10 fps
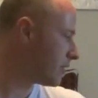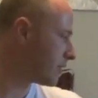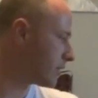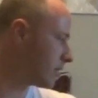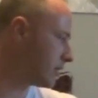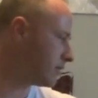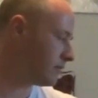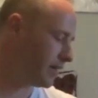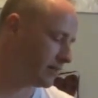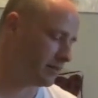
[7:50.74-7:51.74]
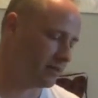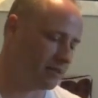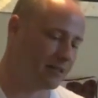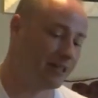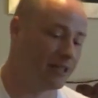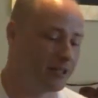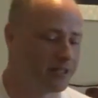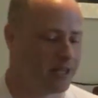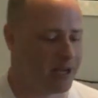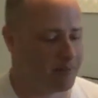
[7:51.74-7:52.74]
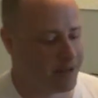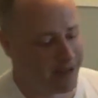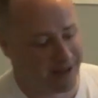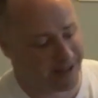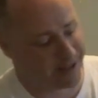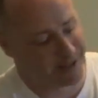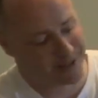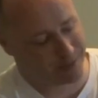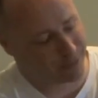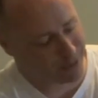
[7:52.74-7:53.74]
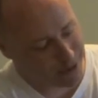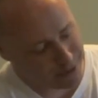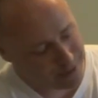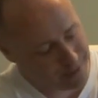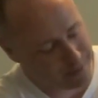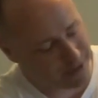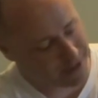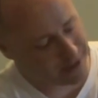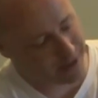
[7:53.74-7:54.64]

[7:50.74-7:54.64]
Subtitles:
Third, we got the clear top. Now this is a pro, but it's